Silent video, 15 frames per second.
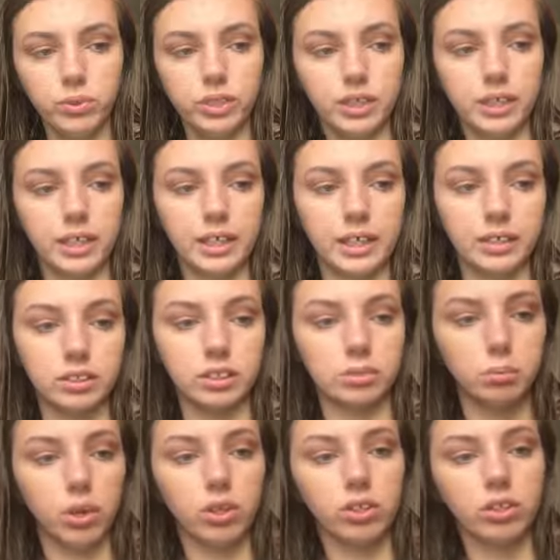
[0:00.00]
going to take a
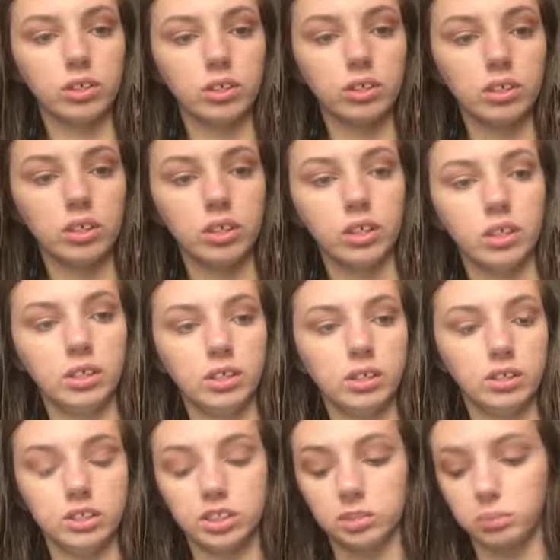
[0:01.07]
smaller,
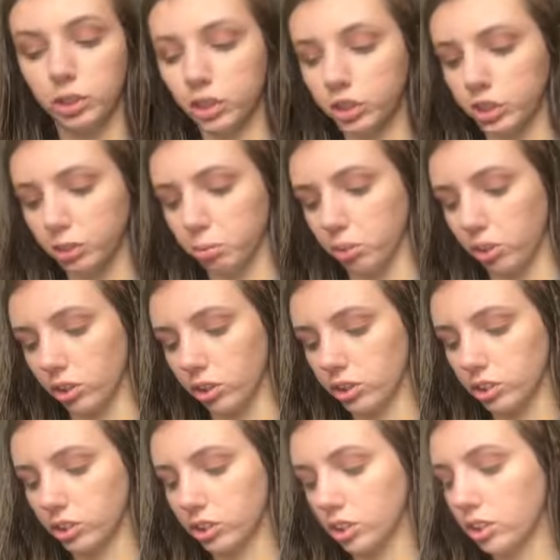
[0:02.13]
smudgier
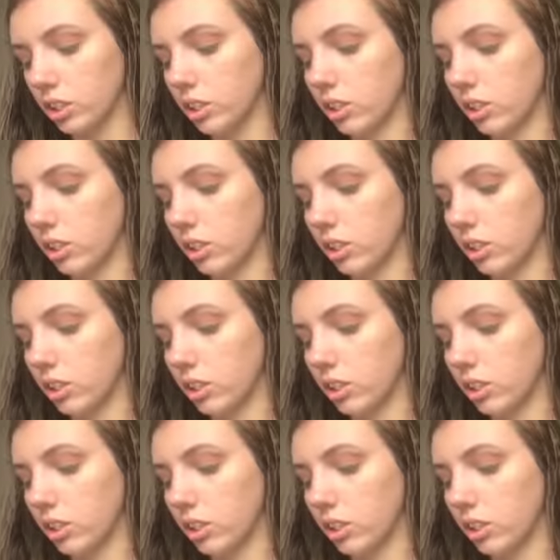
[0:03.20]
brush,